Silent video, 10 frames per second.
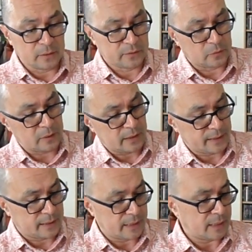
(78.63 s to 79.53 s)
got sort of
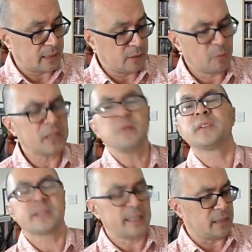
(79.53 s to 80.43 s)
like, well, you've
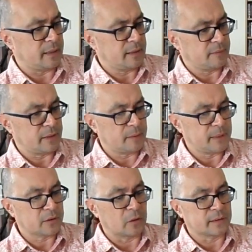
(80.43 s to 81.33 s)
seen it, haven't you? I
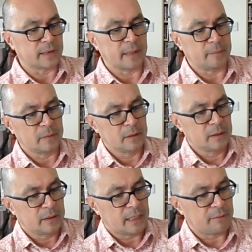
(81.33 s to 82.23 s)
mean, it's got
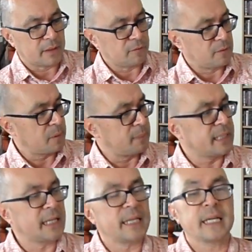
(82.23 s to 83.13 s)
everything from the
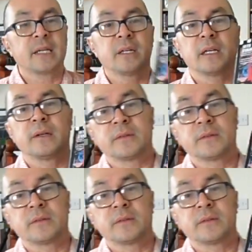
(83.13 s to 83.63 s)
beginning, you know,